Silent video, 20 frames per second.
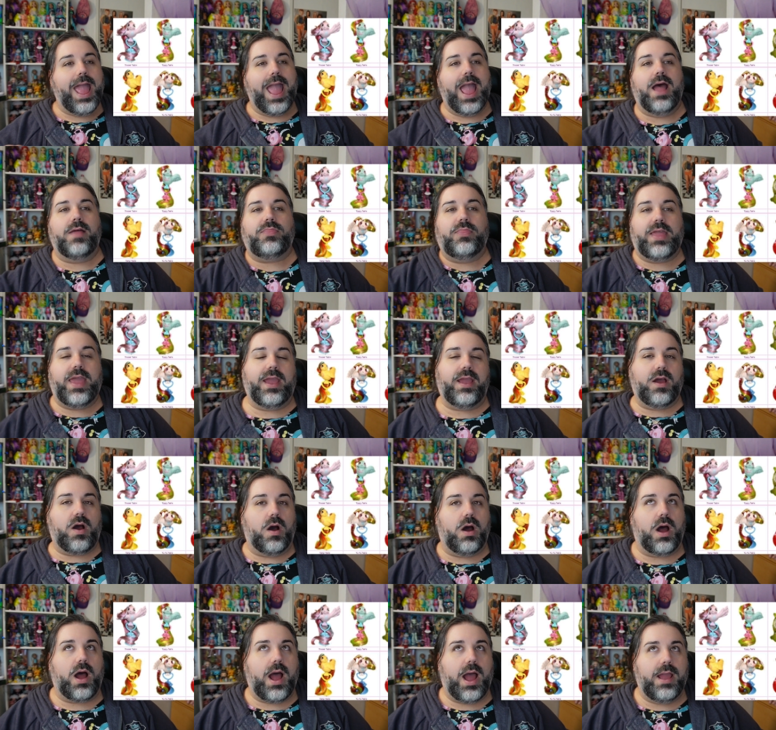And they,
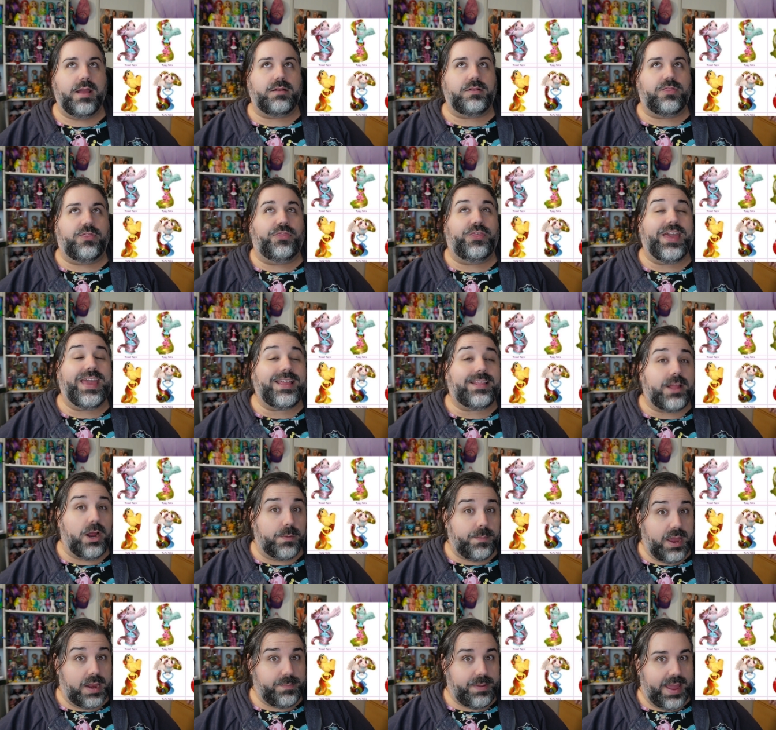I think
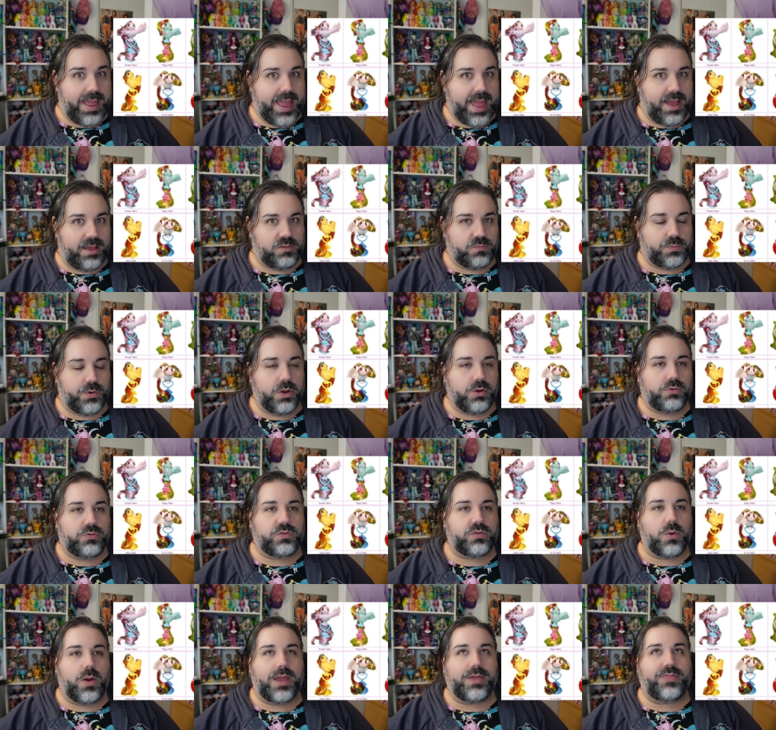they're made by Hasbro.
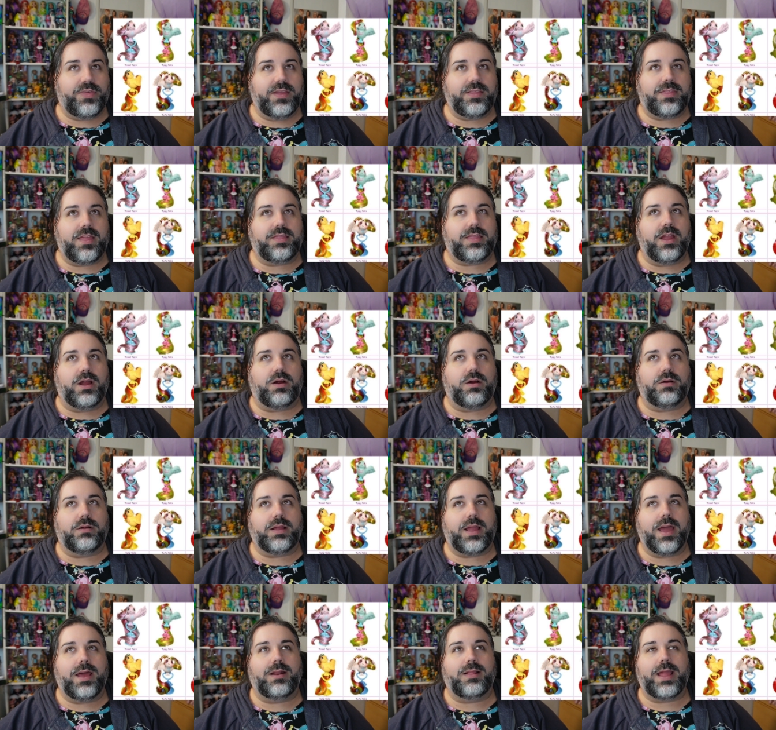So I think that
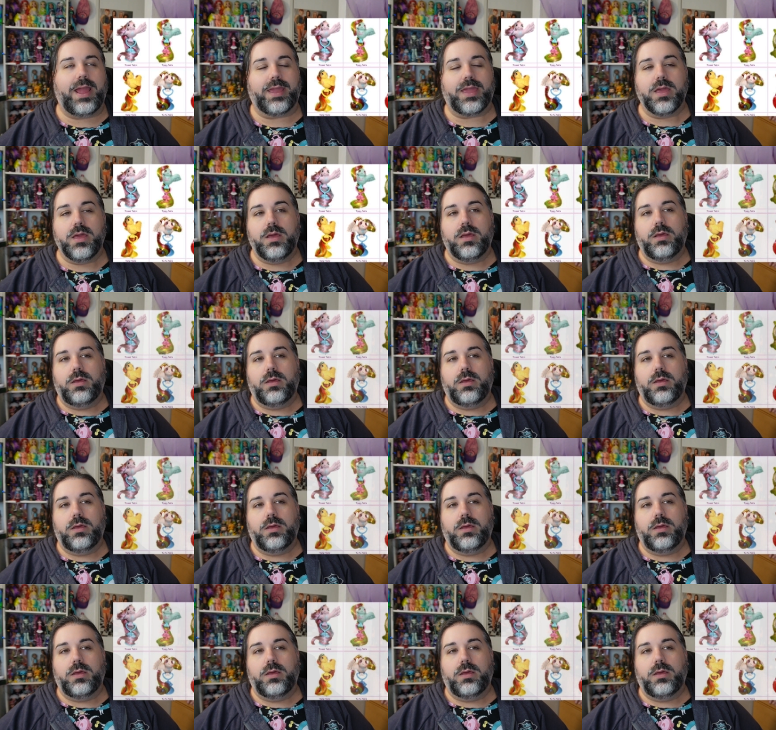they're kind of like